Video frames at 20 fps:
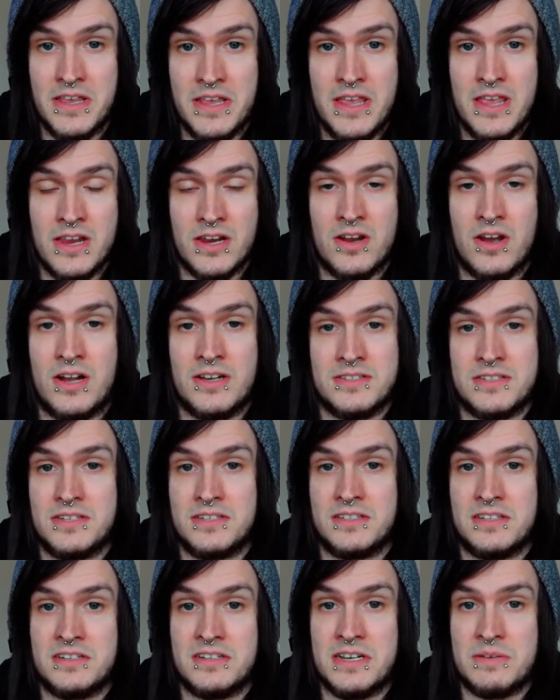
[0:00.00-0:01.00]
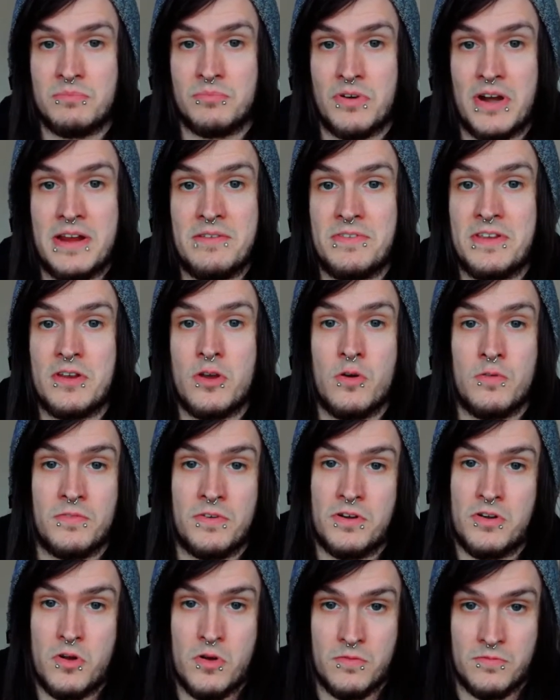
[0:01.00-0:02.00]
constantly like braving over
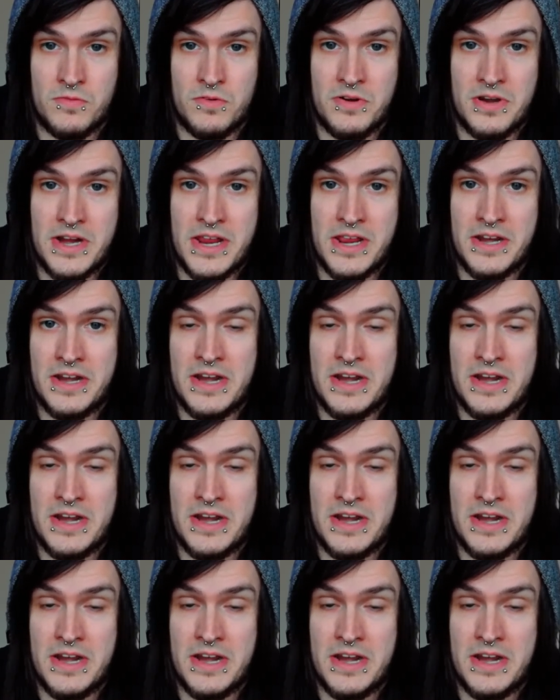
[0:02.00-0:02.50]
and over again,